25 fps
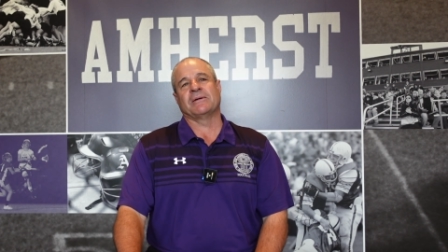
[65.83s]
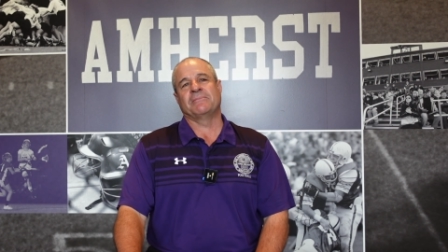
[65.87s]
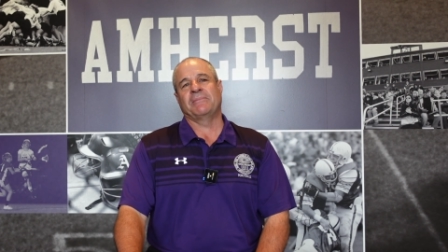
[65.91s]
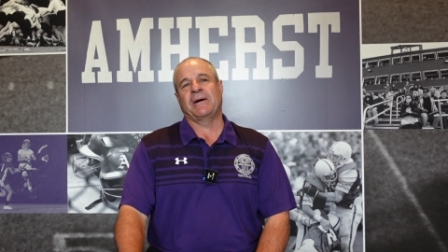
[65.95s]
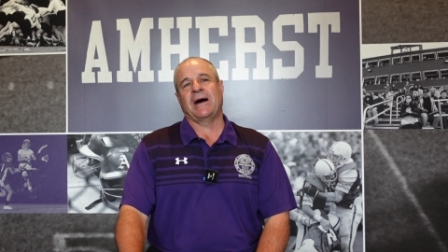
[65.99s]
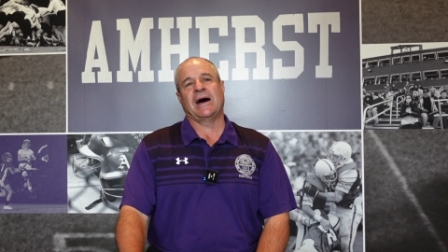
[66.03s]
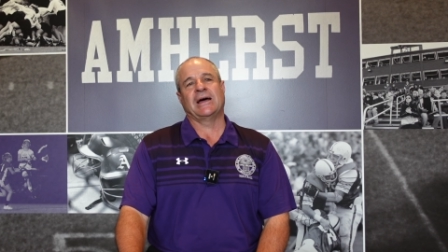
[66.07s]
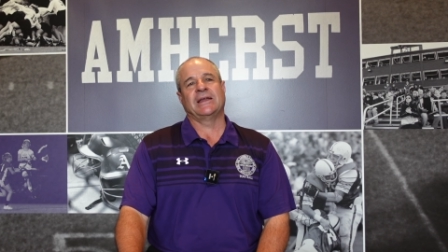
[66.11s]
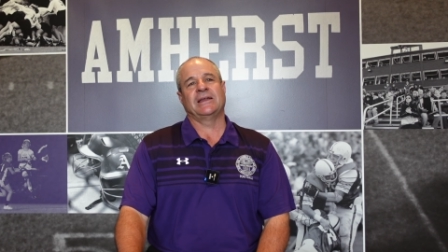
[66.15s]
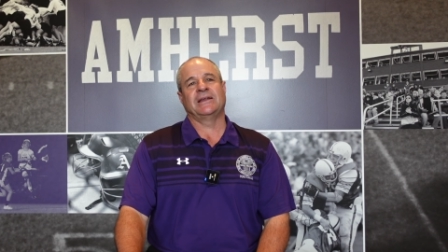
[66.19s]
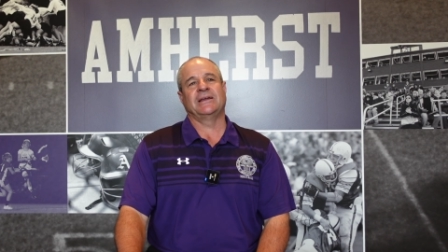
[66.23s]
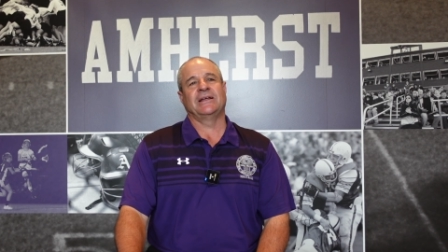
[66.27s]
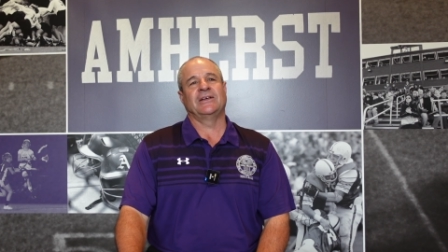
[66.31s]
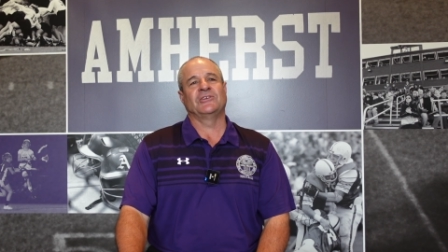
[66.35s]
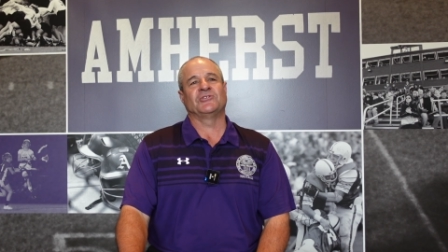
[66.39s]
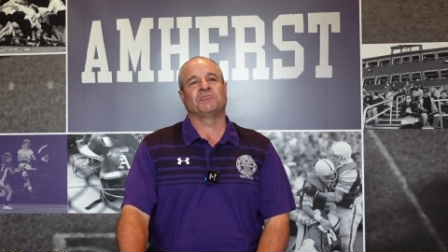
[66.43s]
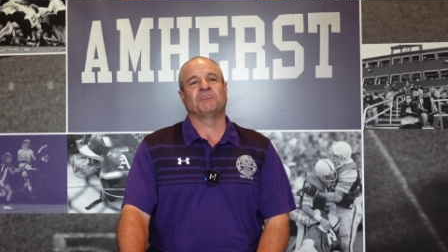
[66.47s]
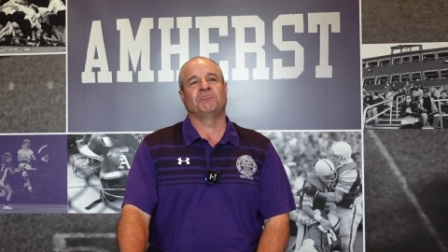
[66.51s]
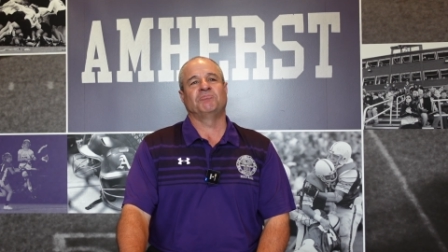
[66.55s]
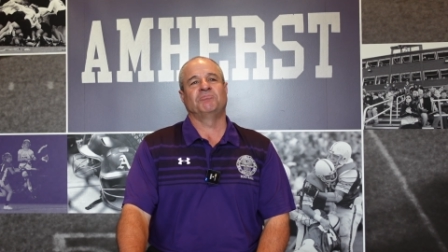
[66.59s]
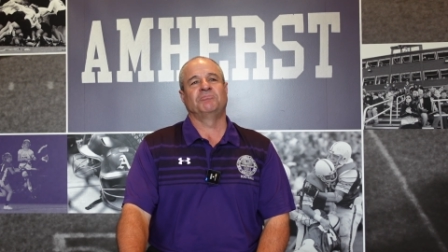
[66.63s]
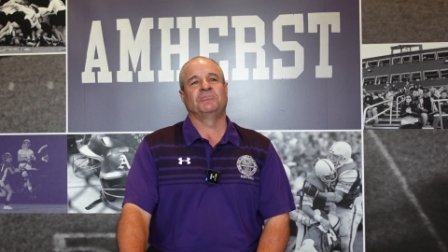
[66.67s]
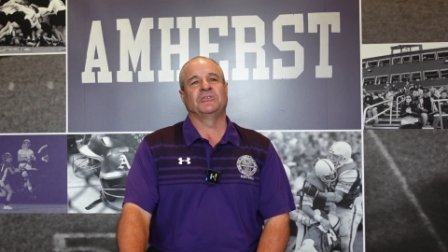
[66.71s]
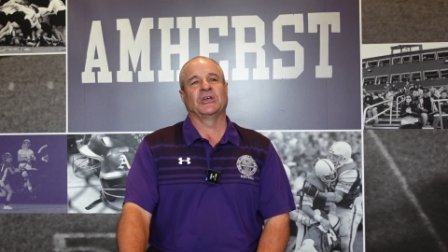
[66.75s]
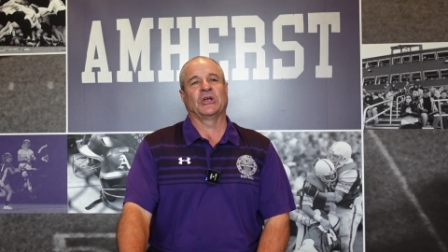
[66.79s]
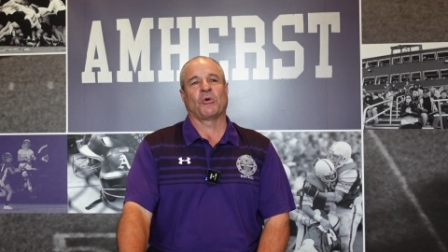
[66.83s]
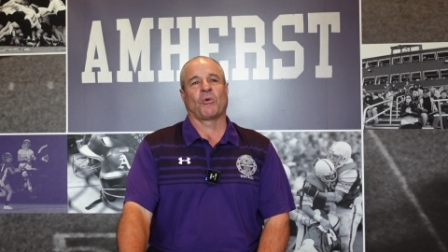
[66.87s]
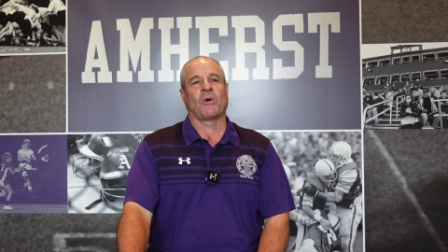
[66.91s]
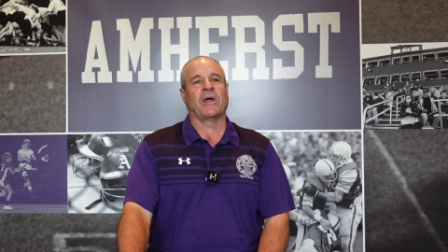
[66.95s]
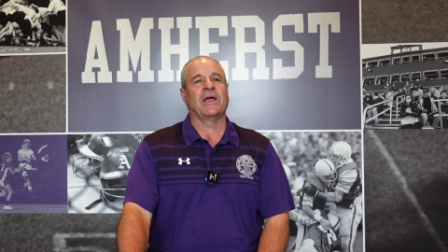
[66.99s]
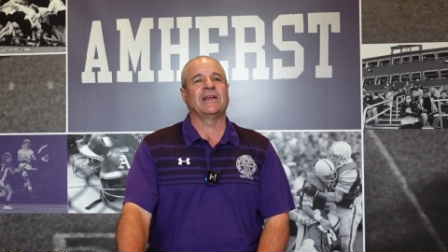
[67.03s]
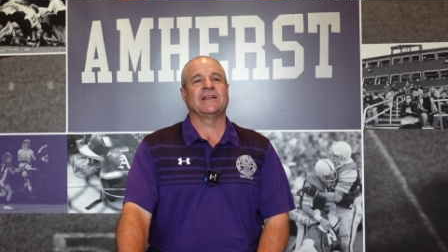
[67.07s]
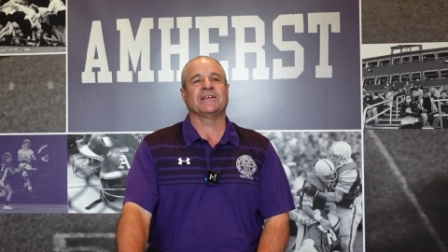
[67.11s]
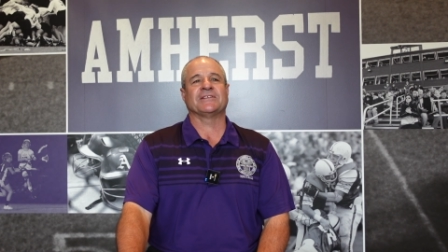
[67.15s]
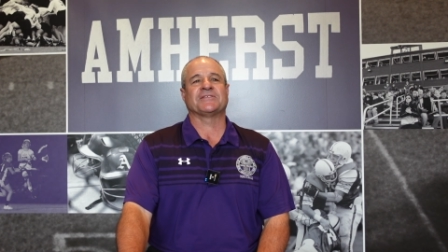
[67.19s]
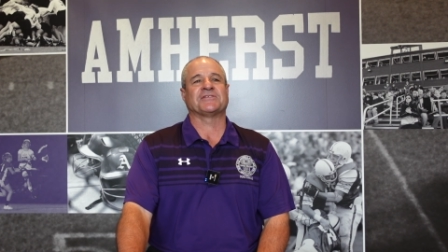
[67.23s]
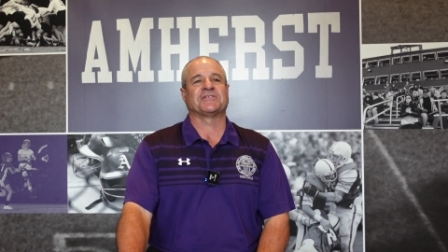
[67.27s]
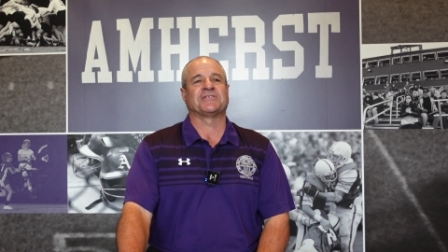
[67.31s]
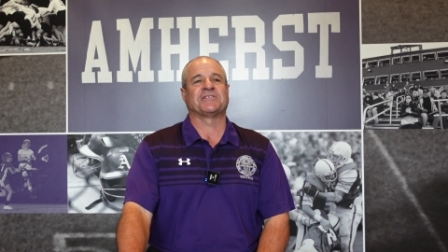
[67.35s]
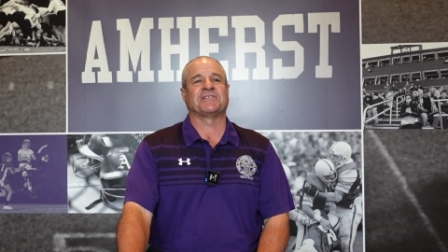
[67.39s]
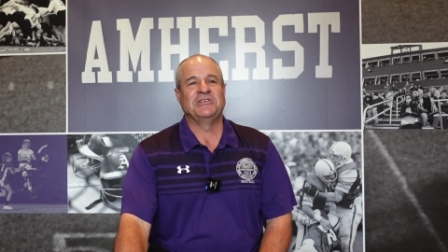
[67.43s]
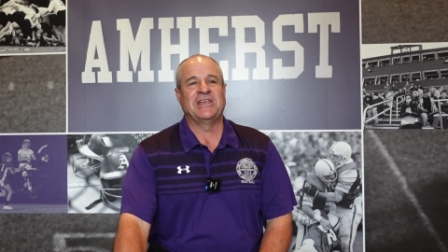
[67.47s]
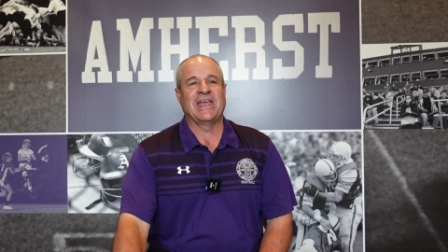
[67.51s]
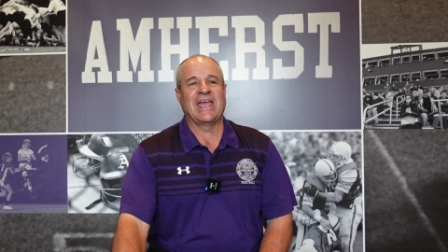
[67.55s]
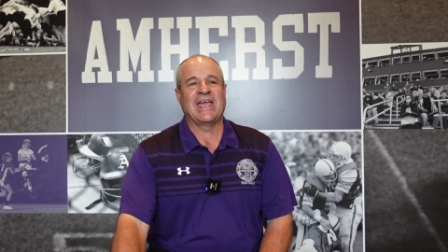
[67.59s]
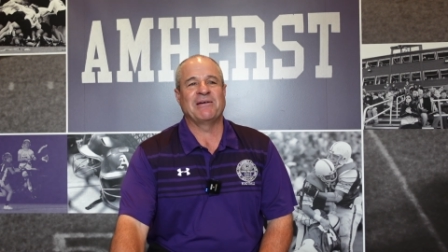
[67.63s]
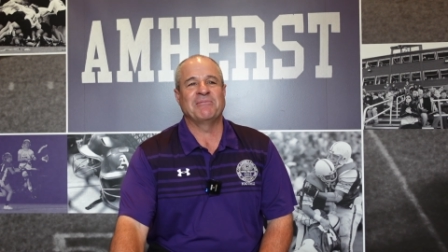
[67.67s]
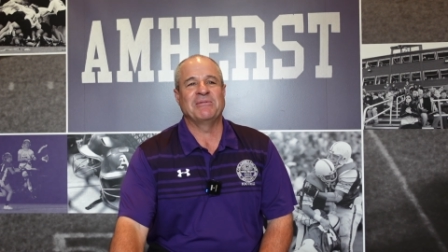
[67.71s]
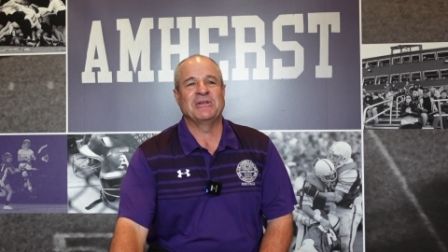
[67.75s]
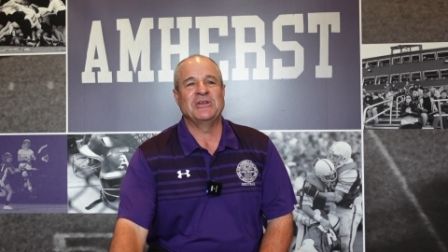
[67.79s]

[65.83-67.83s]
about it as the greatest game